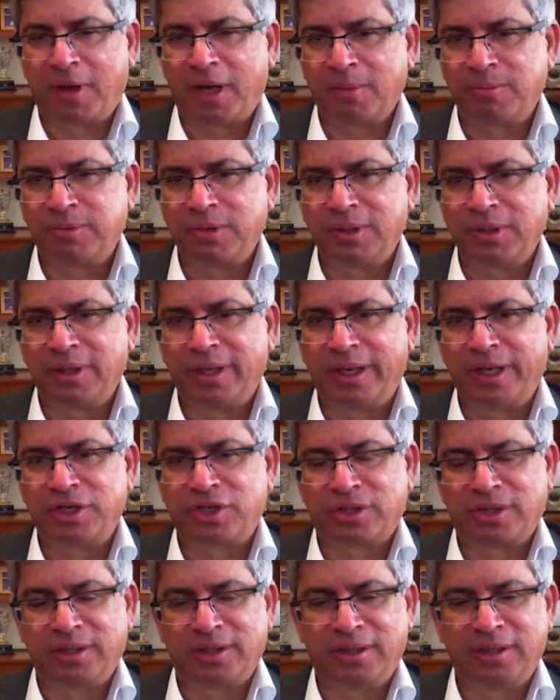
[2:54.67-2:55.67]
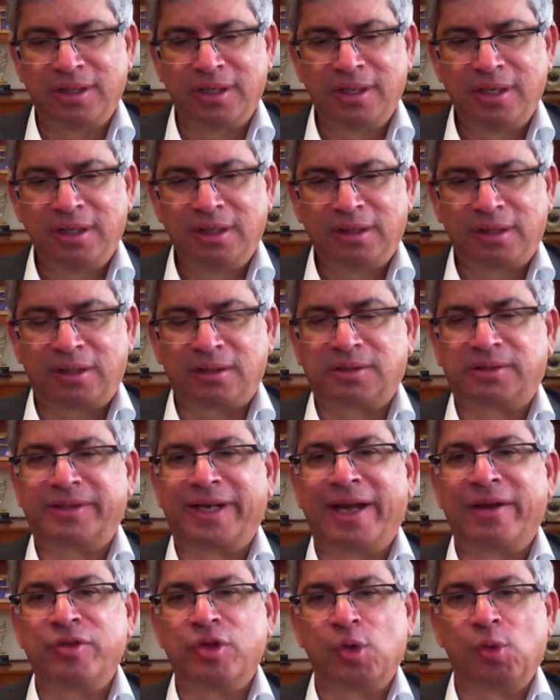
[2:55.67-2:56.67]
the population
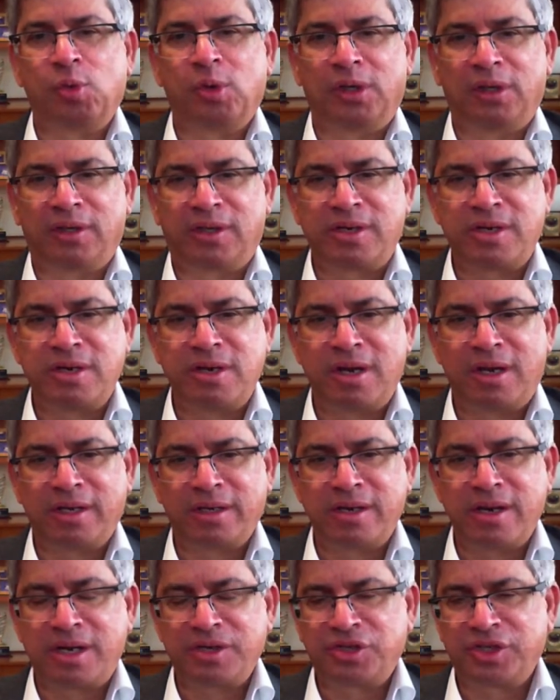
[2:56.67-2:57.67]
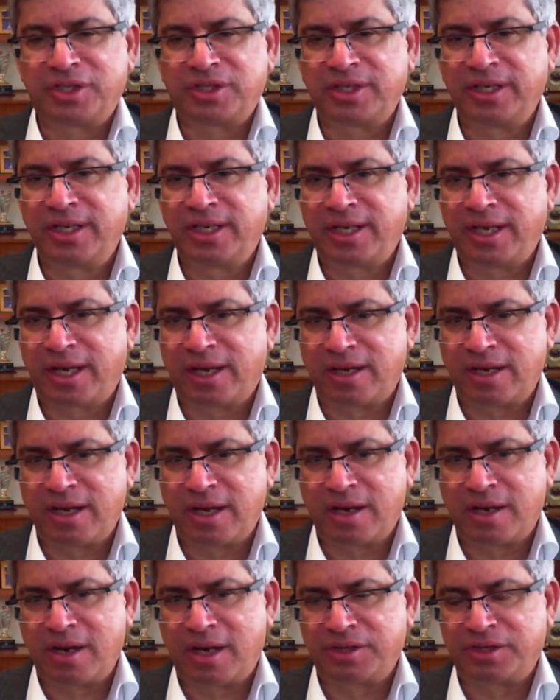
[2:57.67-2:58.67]
around the world, not just in
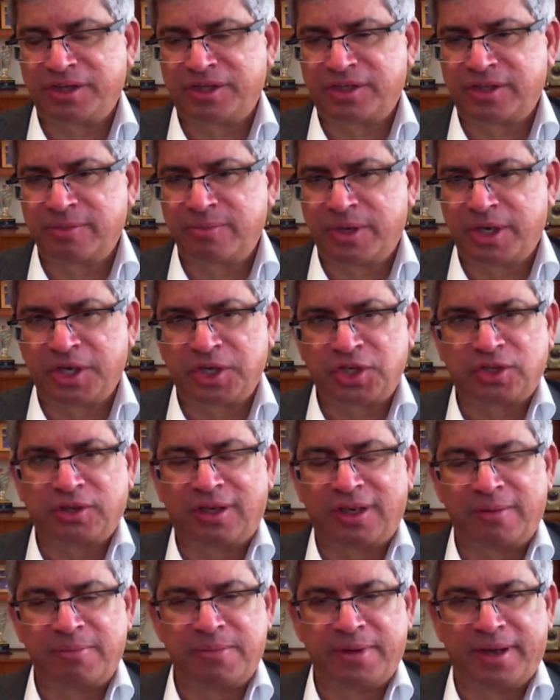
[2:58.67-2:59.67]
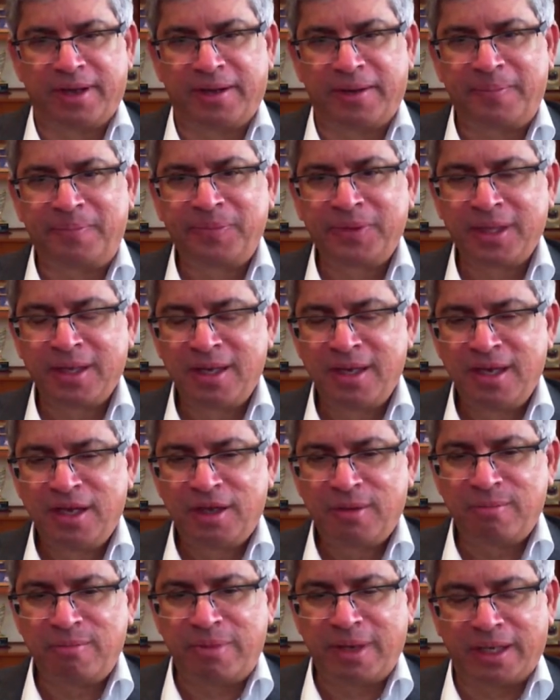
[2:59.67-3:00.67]
Canada, not just in British Columbia,
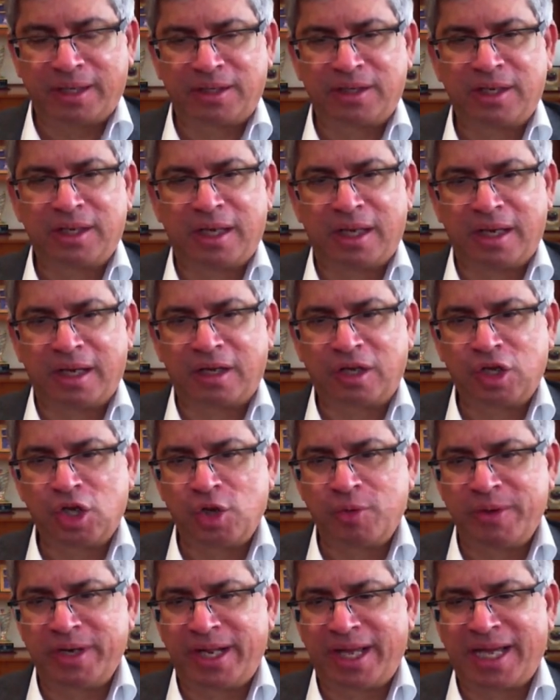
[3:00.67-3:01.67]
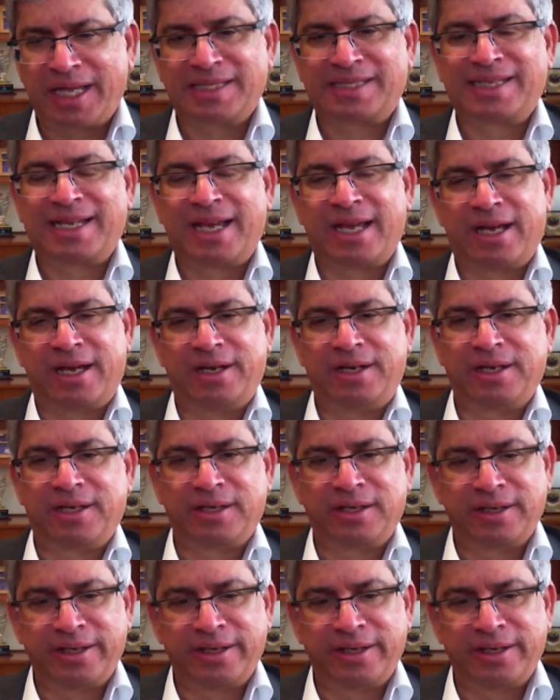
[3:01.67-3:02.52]
but COVID has had